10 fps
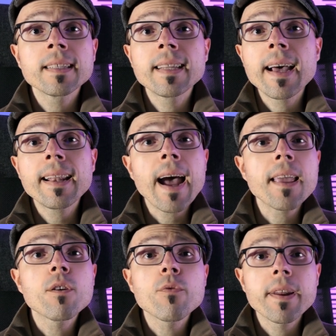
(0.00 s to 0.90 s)
that
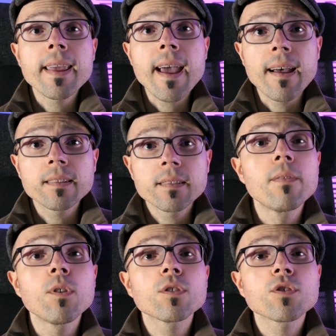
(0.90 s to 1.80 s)
I already had.
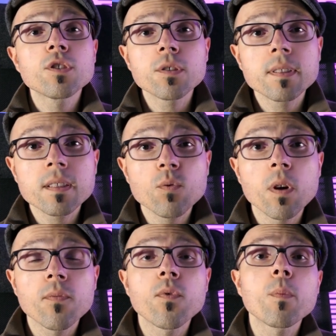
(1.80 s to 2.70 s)
I've also noticed
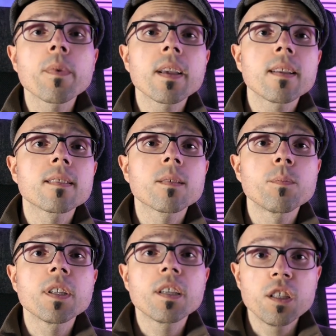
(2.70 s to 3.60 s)
what for me is a
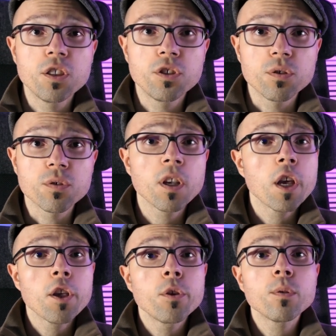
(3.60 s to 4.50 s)
big issue:
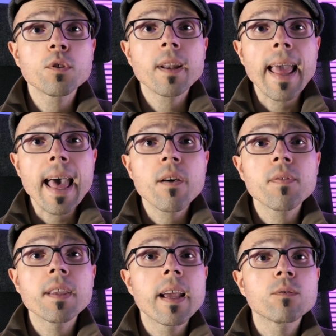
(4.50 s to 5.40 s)
you don't
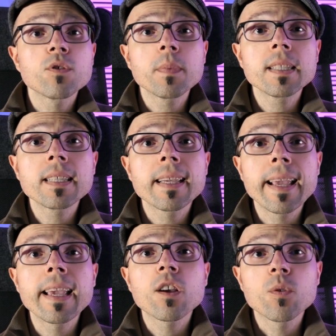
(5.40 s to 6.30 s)
have the automatic
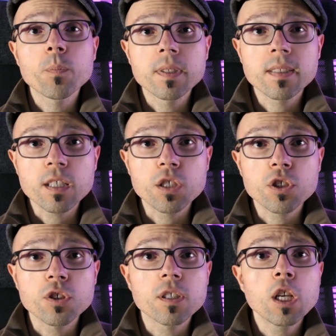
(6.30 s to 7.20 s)
gain
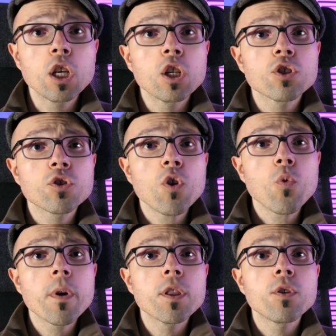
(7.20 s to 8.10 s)
compensation. So
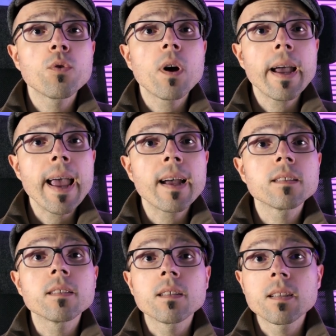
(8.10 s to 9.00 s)
when you
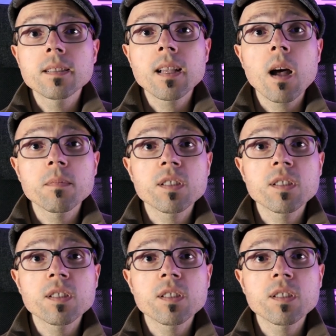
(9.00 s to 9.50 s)
add some